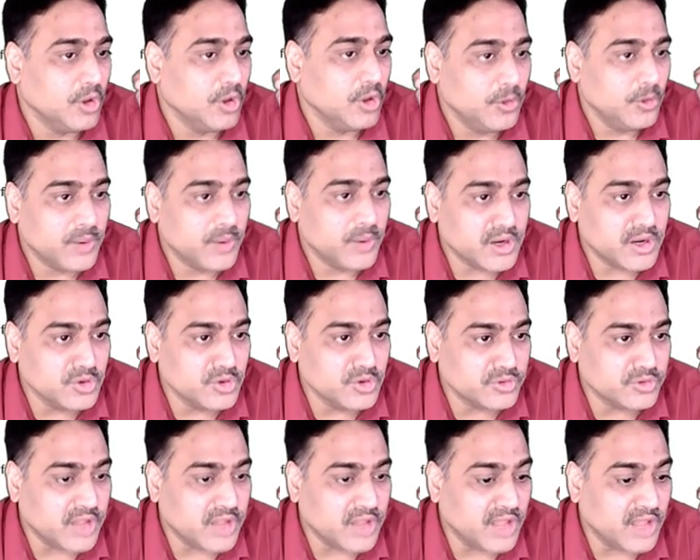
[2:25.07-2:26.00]
We can
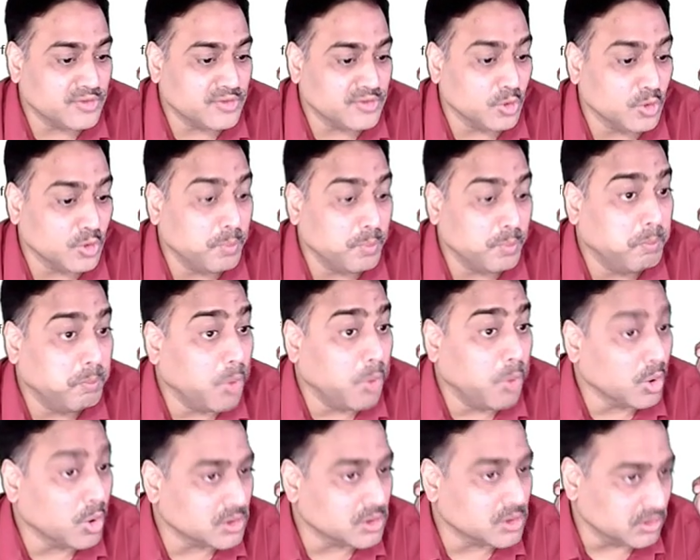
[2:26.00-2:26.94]
use Azure
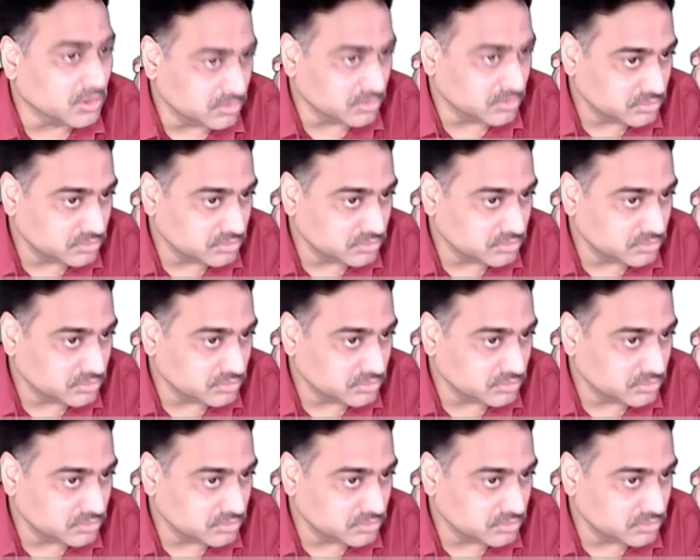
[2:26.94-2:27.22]
Portal.